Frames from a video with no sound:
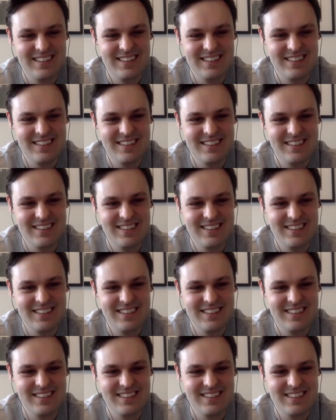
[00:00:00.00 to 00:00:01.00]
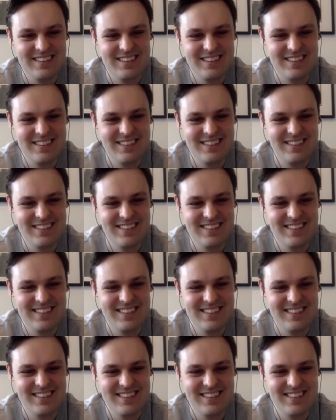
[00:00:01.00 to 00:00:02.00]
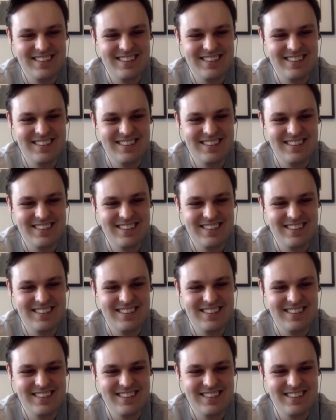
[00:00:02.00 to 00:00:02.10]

[no speech]